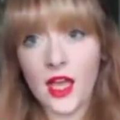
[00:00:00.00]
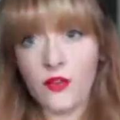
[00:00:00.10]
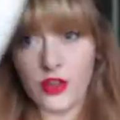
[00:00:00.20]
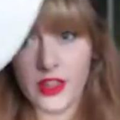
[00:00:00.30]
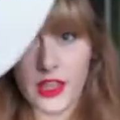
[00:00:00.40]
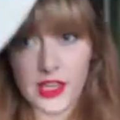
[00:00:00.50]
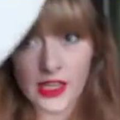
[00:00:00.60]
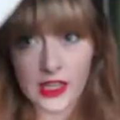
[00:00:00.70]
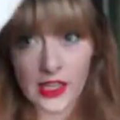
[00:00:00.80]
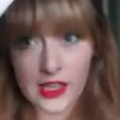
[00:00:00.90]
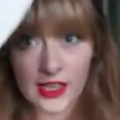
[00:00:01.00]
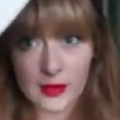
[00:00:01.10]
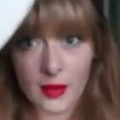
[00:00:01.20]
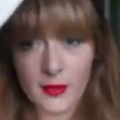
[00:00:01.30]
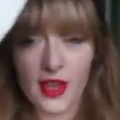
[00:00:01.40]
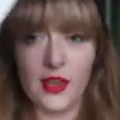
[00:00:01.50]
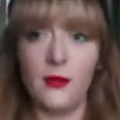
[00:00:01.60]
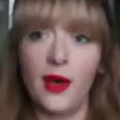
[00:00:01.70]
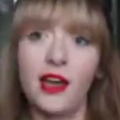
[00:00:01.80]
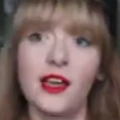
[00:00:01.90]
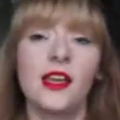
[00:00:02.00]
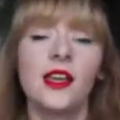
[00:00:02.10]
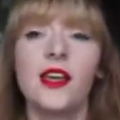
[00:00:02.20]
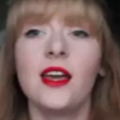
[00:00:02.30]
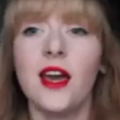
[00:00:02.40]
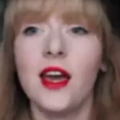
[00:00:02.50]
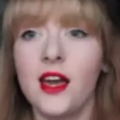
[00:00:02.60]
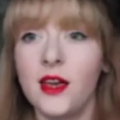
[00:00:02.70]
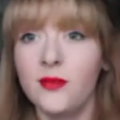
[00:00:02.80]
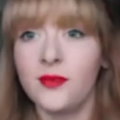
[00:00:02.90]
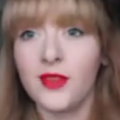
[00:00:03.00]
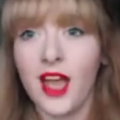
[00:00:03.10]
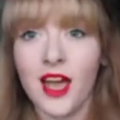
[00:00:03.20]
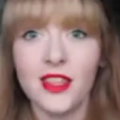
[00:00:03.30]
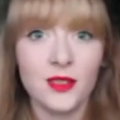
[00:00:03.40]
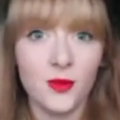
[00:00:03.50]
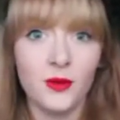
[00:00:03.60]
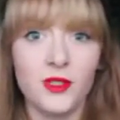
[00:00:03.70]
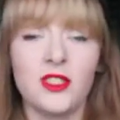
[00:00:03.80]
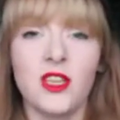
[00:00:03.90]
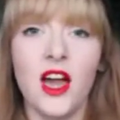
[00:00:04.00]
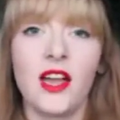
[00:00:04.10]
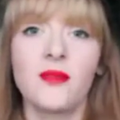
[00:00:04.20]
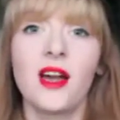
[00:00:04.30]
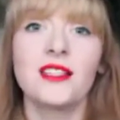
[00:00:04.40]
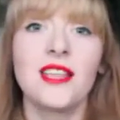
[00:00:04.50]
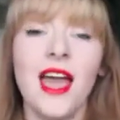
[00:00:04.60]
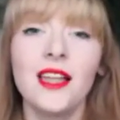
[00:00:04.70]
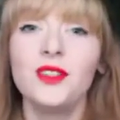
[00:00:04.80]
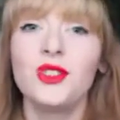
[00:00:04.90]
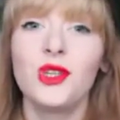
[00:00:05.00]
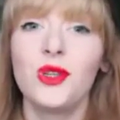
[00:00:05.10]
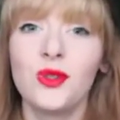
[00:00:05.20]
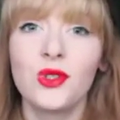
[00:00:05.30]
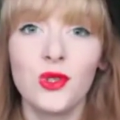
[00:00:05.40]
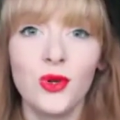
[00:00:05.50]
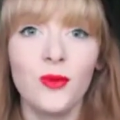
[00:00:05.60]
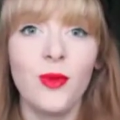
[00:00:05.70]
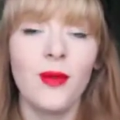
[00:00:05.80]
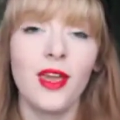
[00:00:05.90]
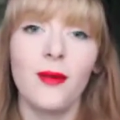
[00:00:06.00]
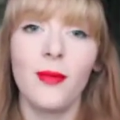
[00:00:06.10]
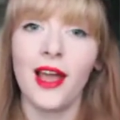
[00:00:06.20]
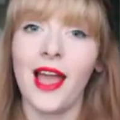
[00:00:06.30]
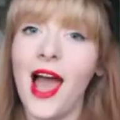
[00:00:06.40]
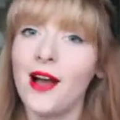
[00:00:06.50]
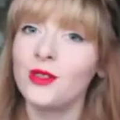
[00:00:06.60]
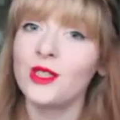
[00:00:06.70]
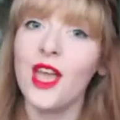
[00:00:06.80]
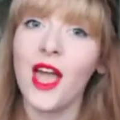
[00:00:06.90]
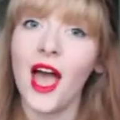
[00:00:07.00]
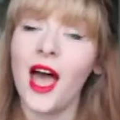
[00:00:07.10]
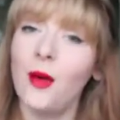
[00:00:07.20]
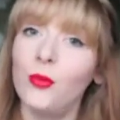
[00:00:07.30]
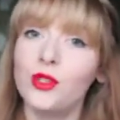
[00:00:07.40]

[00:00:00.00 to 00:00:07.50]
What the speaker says: everything in my makeup bag at this moment in time. I tend to sort my makeup bag out and